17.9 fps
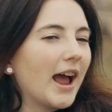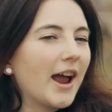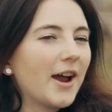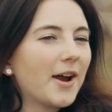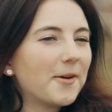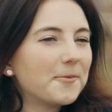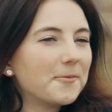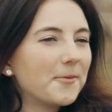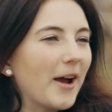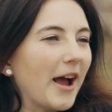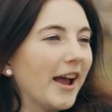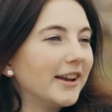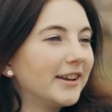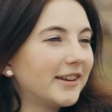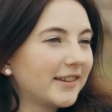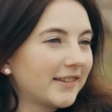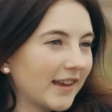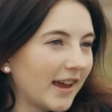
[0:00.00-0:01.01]
I
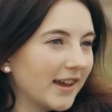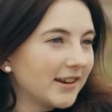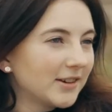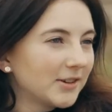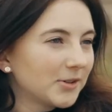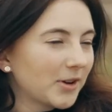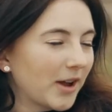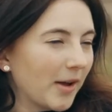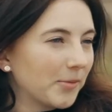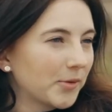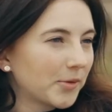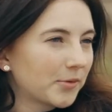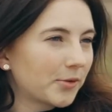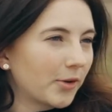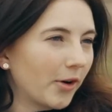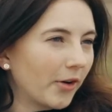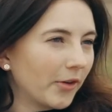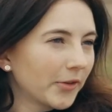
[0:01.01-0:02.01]
decided to come to
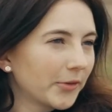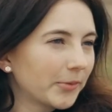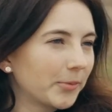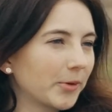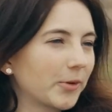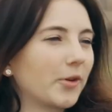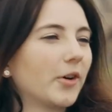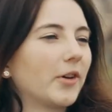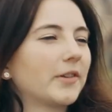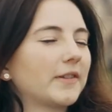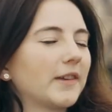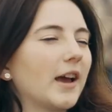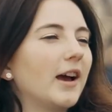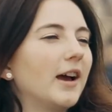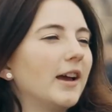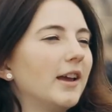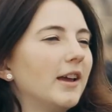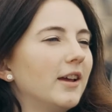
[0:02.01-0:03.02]
France because
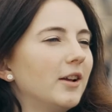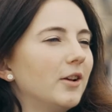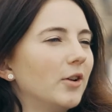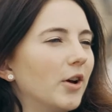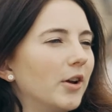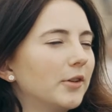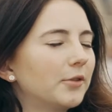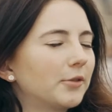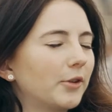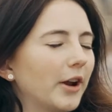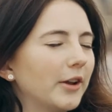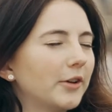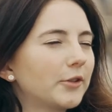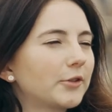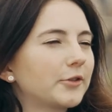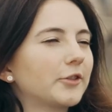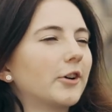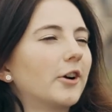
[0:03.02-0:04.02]
I learned
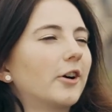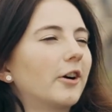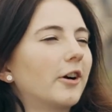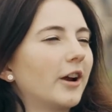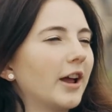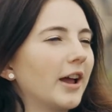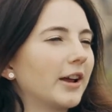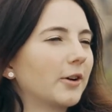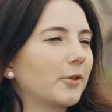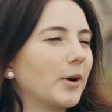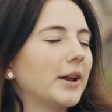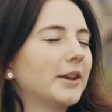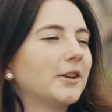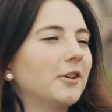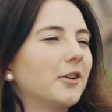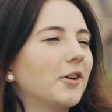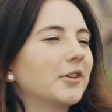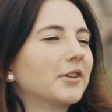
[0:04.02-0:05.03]
French for quite
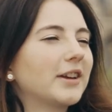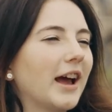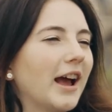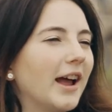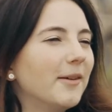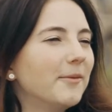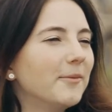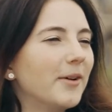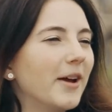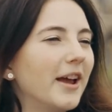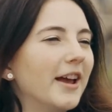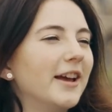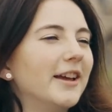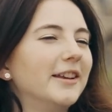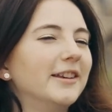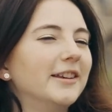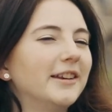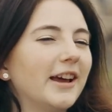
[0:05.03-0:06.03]
a long time,
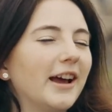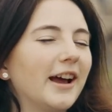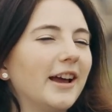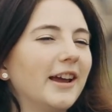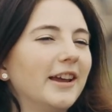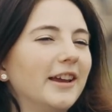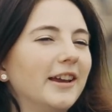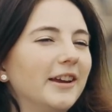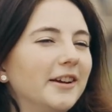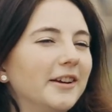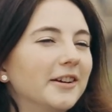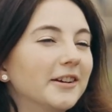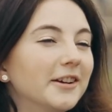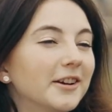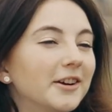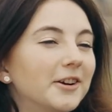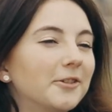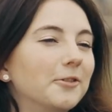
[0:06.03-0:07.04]
and I
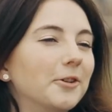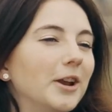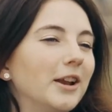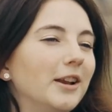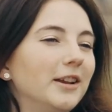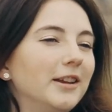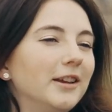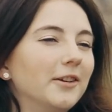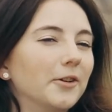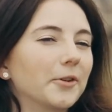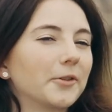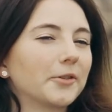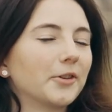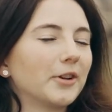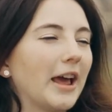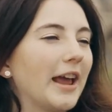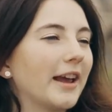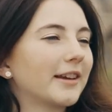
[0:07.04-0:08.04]
really also
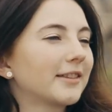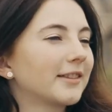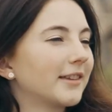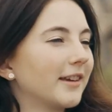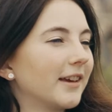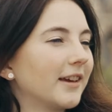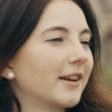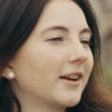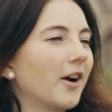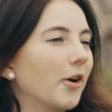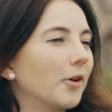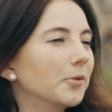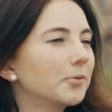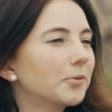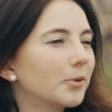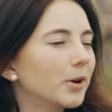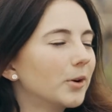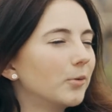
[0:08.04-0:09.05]
liked the
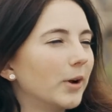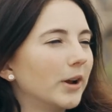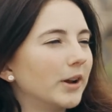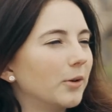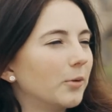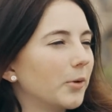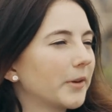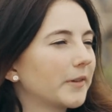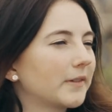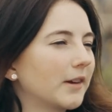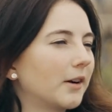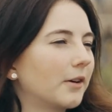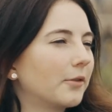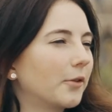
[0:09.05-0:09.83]
country when I was there